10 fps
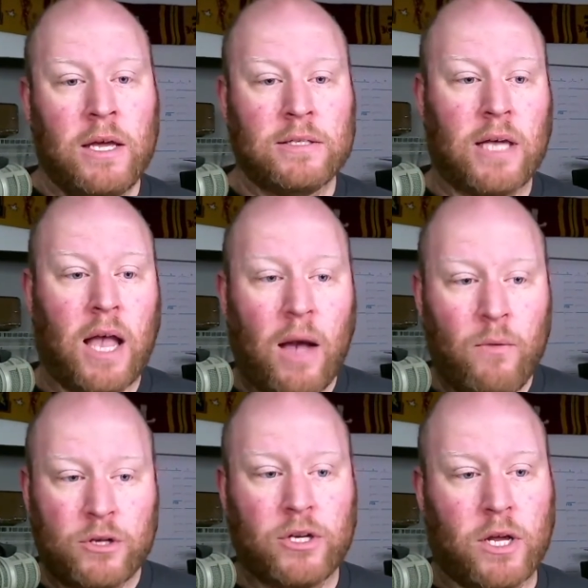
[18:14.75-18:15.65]
He's like, I
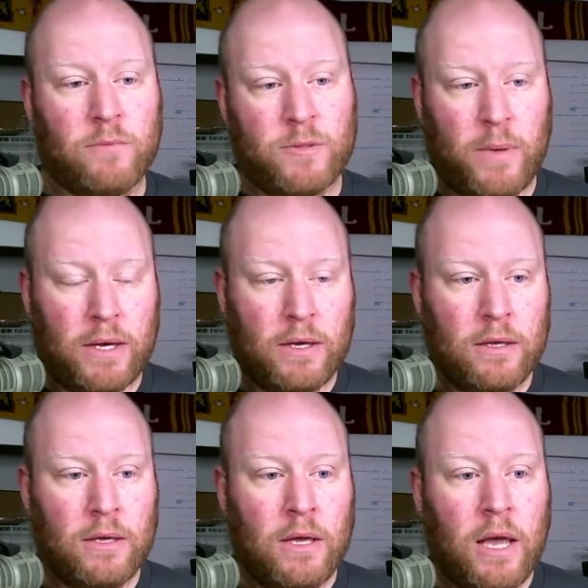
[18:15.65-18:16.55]
want you to come speak.
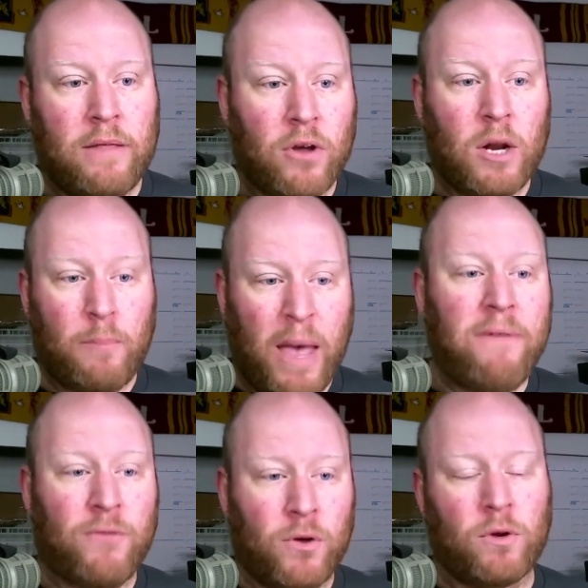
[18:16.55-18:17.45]
And they're going to pay
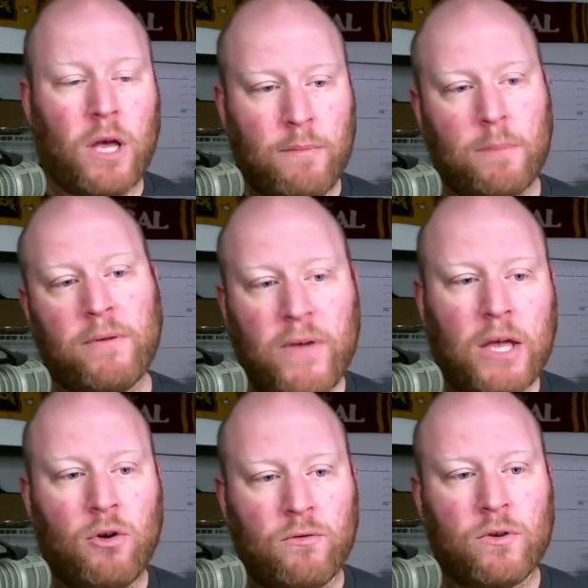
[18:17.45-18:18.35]
for you to come up to
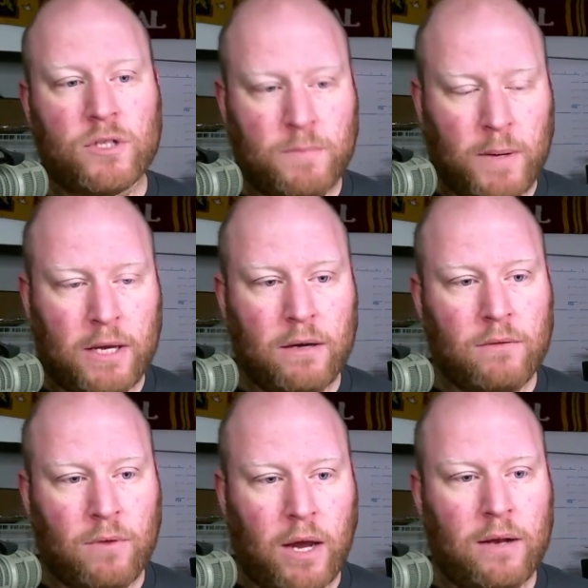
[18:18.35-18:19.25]
Vancouver and speak,
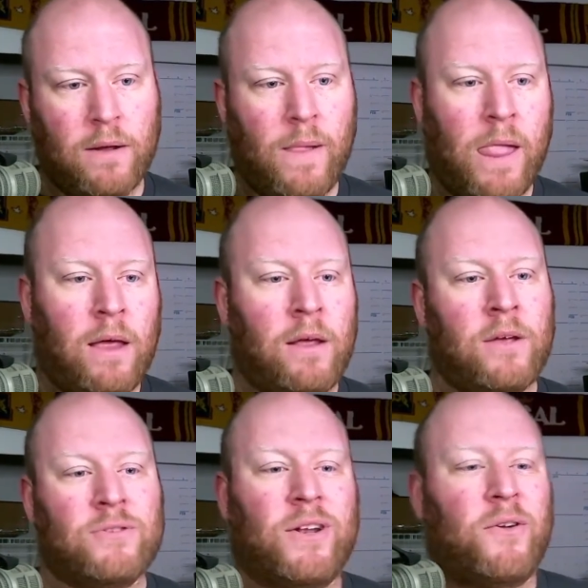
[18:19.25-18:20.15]
right?
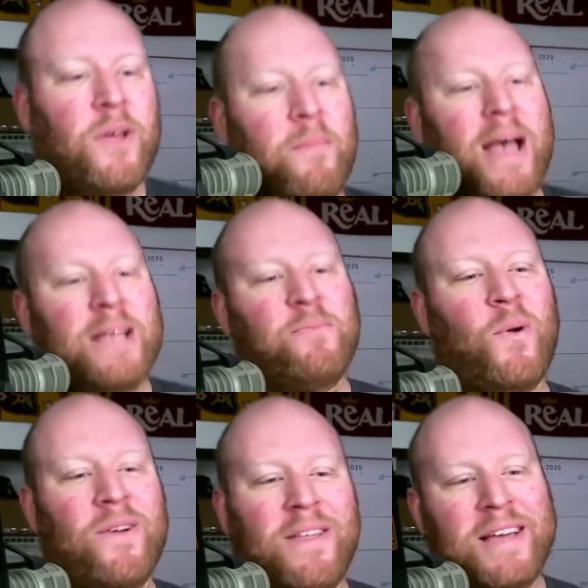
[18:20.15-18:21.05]
So I had to go get a
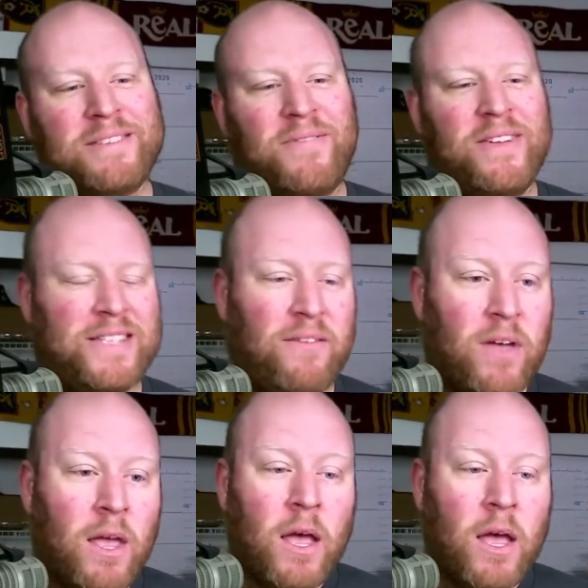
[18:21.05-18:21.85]
passport and all that fun stuff.